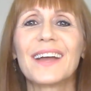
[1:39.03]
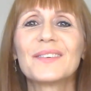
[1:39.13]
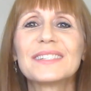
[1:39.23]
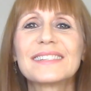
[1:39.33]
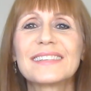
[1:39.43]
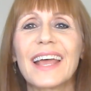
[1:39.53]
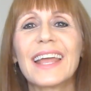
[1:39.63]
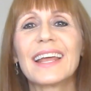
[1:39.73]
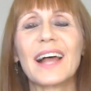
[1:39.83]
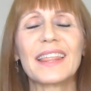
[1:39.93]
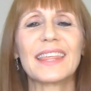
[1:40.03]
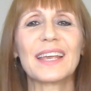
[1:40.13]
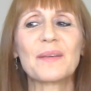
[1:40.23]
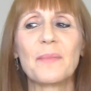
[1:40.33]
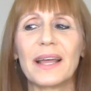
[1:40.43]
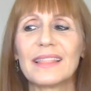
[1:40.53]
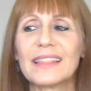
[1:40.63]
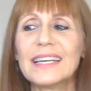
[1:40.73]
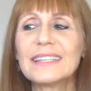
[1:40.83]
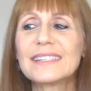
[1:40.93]
I would say, and I think my
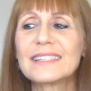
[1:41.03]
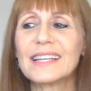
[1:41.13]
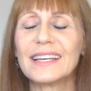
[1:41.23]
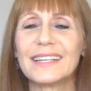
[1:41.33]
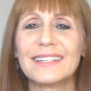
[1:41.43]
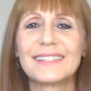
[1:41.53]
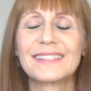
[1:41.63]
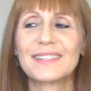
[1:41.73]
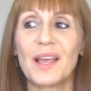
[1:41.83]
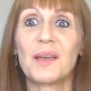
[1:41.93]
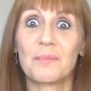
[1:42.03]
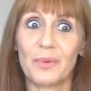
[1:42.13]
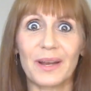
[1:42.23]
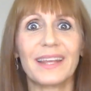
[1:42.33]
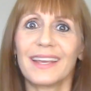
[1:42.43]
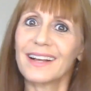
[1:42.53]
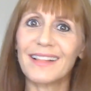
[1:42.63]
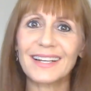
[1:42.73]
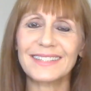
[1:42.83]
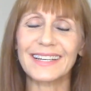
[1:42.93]
list is pretty
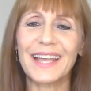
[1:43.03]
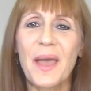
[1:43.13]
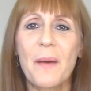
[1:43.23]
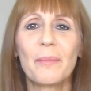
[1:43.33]
eclectic.